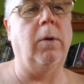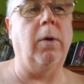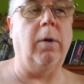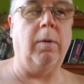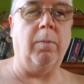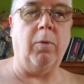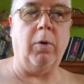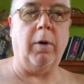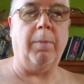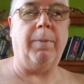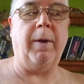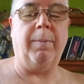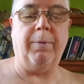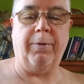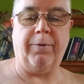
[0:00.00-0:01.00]
Good morning,
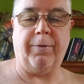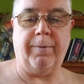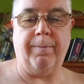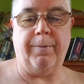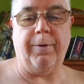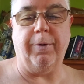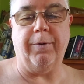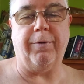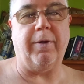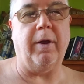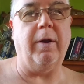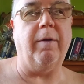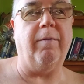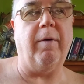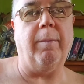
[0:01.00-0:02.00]
peoples.
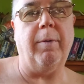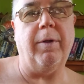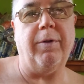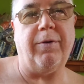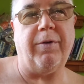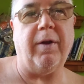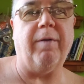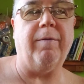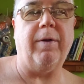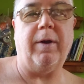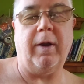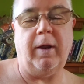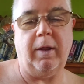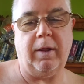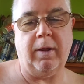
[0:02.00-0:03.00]
Tuesday, November the
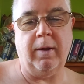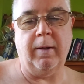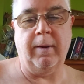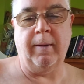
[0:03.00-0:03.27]
17th.